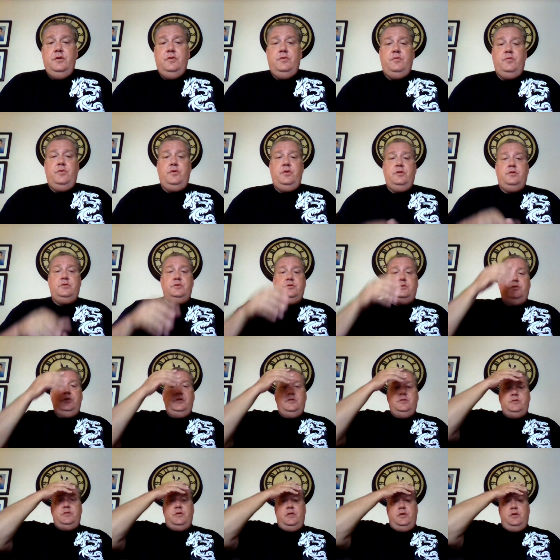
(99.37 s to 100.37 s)
one of those
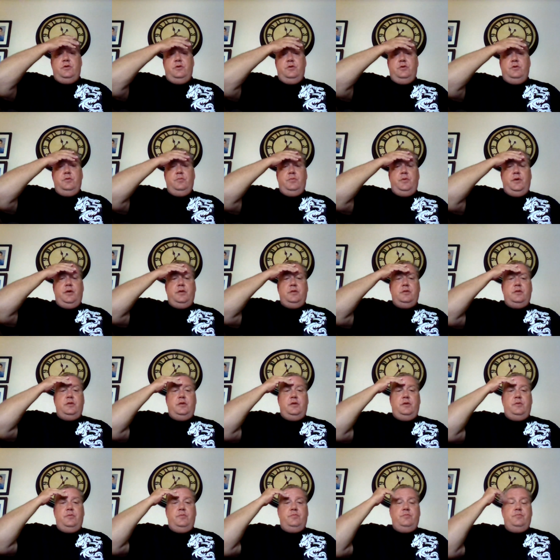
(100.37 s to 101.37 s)
things I heard about that
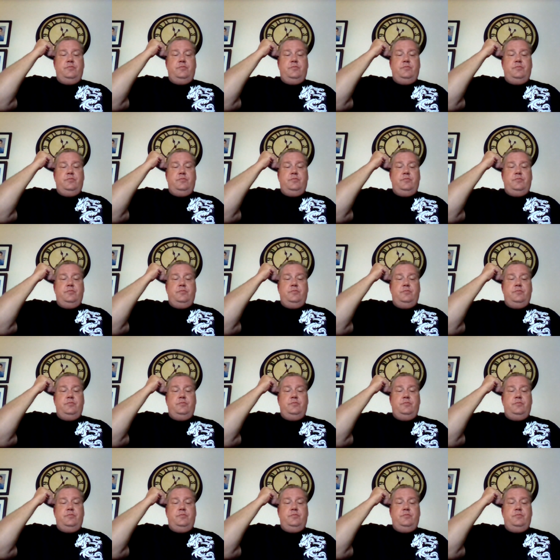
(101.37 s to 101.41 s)
I